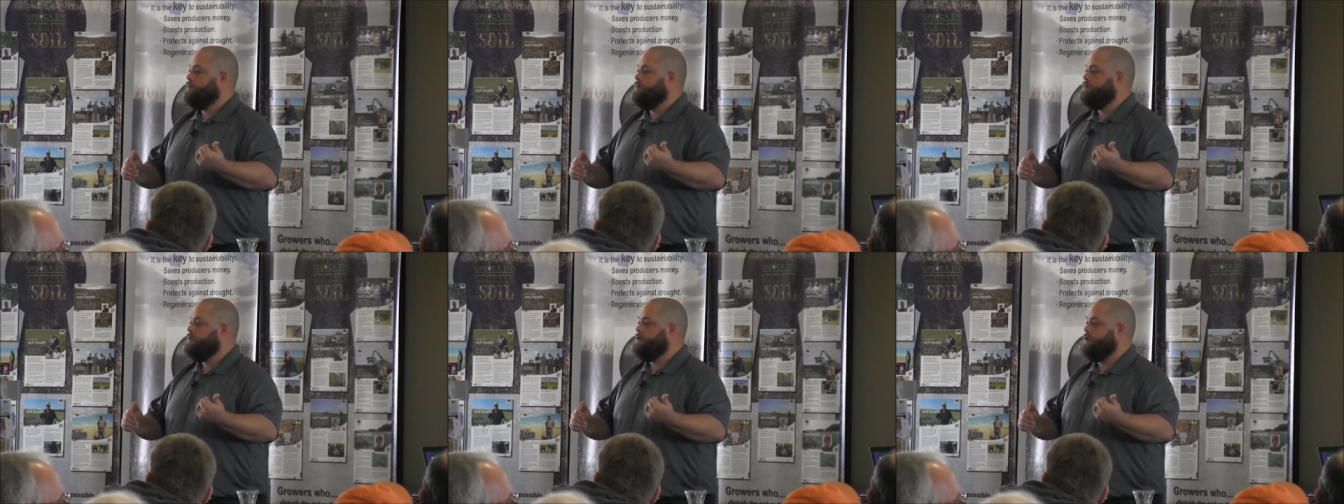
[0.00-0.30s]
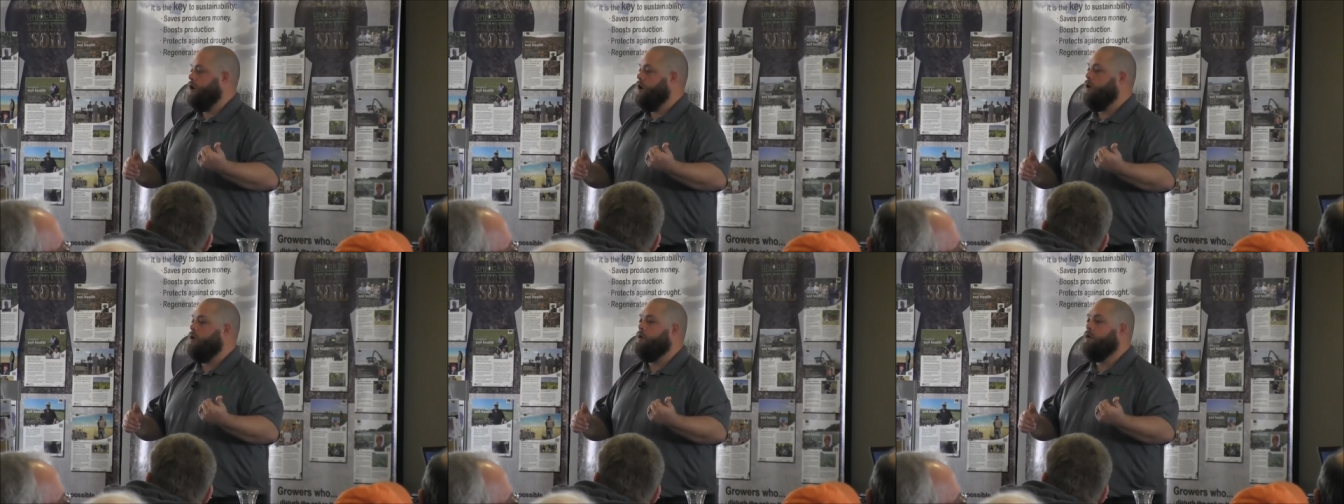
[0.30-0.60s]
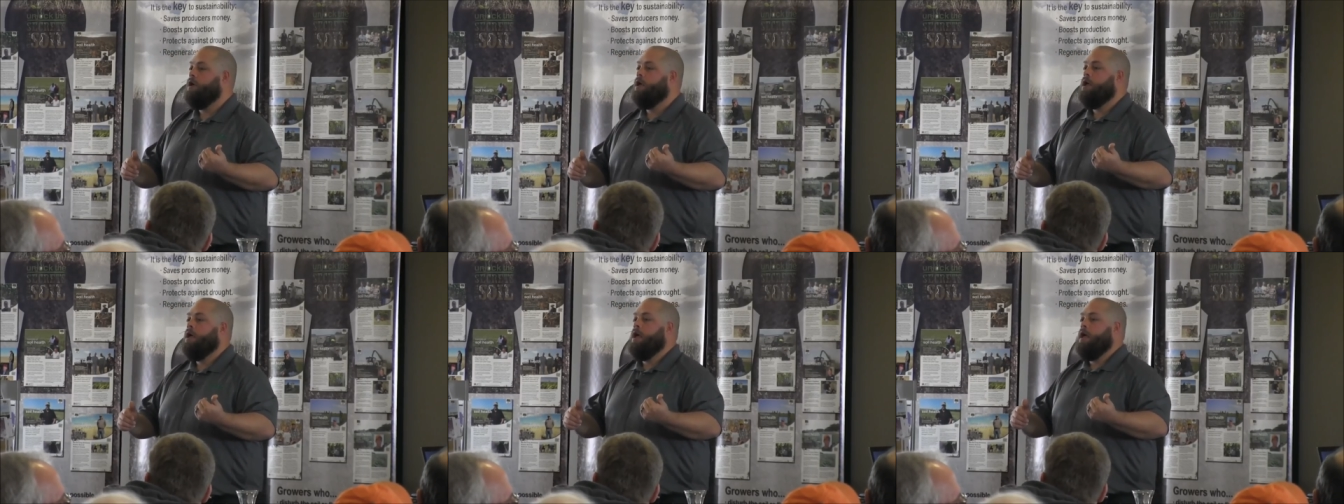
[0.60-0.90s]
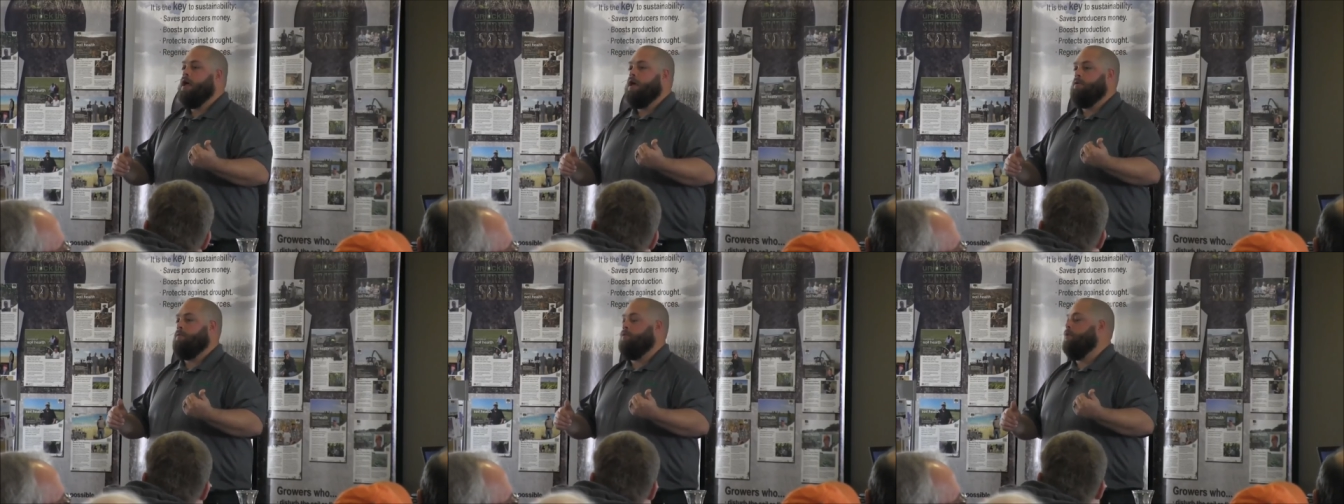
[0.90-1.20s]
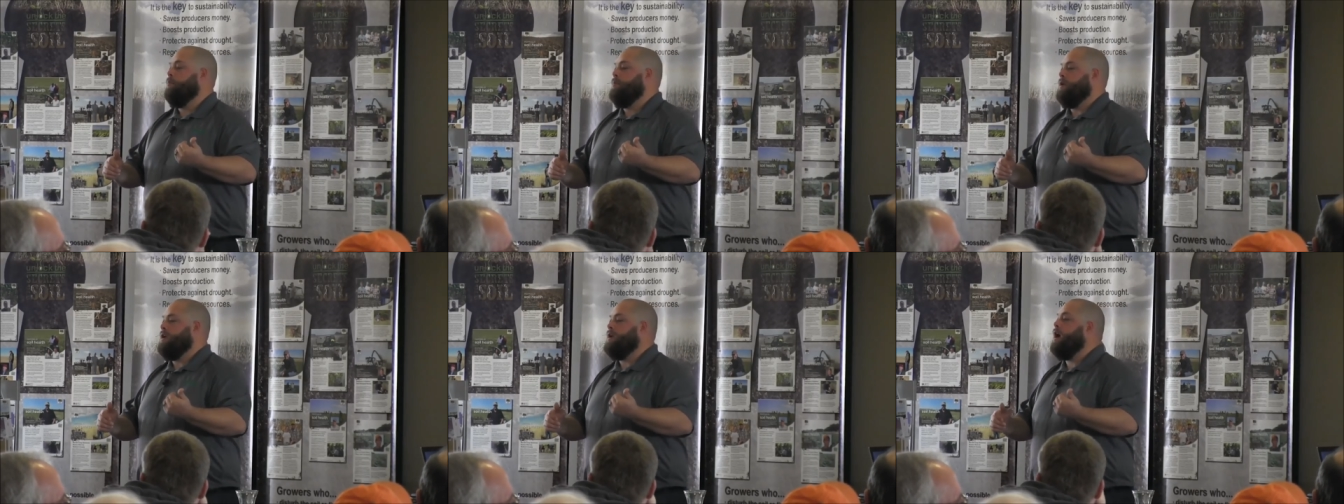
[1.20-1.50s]
So it will
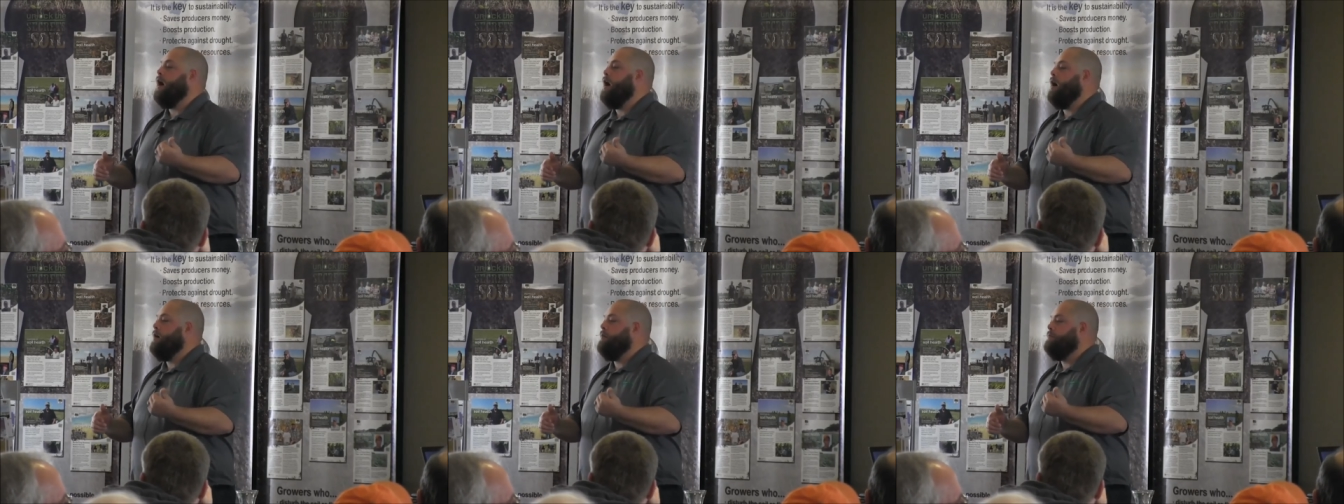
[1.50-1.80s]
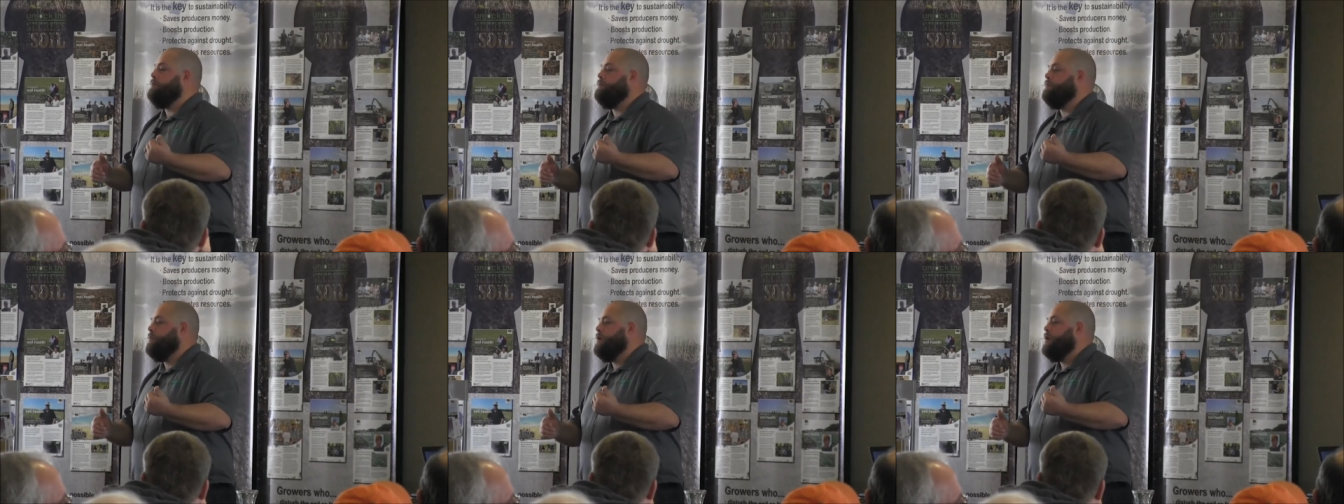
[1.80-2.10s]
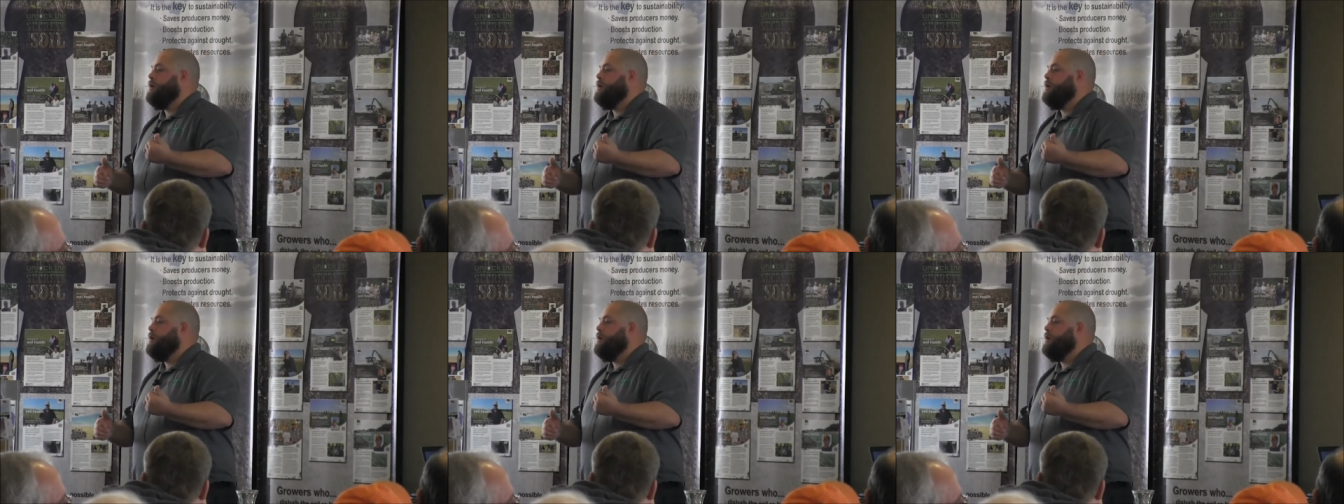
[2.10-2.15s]
become